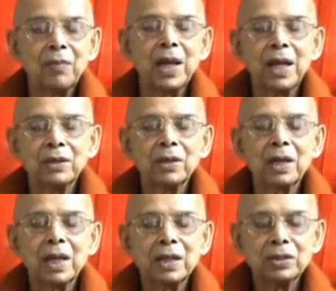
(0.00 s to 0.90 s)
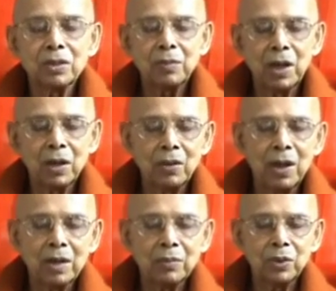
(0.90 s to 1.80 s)
May the grace of
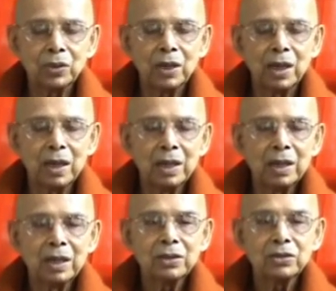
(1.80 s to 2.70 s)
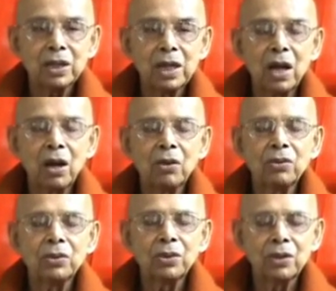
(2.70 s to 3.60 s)
Bhagavan Buddha
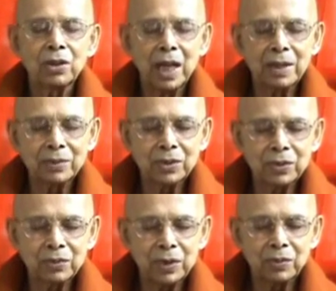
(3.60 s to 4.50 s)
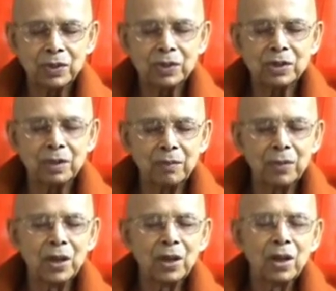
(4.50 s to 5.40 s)
surround your lives with wisdom.
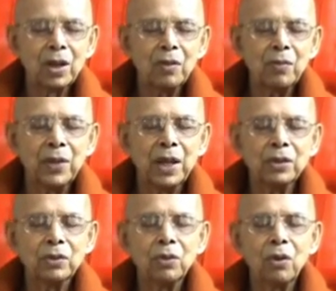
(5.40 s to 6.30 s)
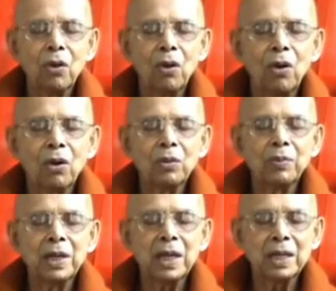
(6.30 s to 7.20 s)
May you all
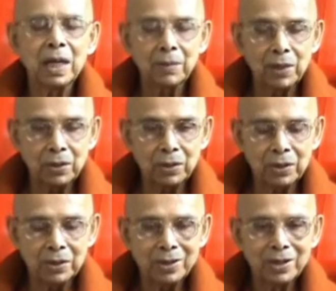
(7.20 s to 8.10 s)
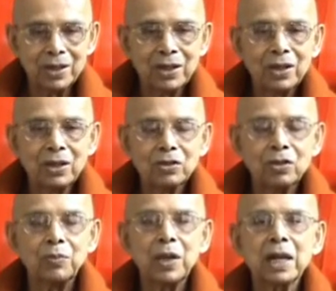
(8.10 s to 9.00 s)
be enabled
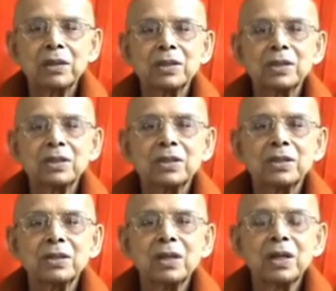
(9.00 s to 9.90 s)
to practice